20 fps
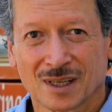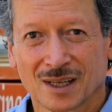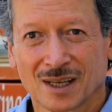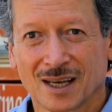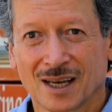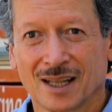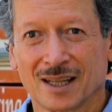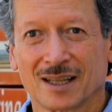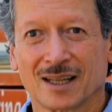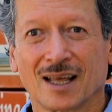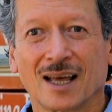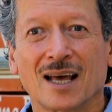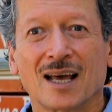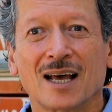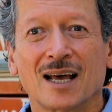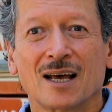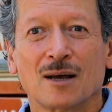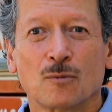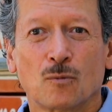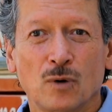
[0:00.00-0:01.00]
And
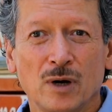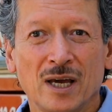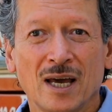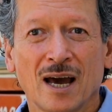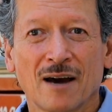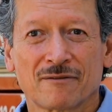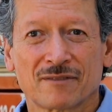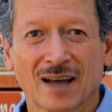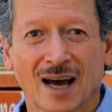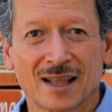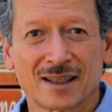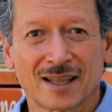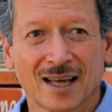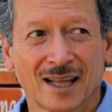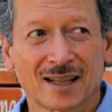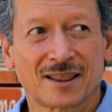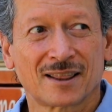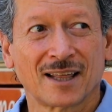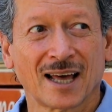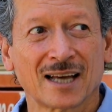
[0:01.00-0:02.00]
we have done
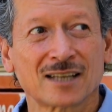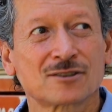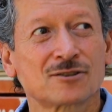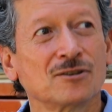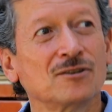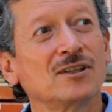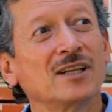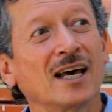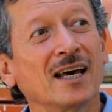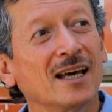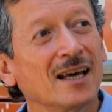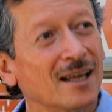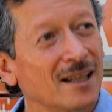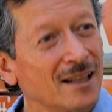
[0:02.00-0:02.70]
that thanks to the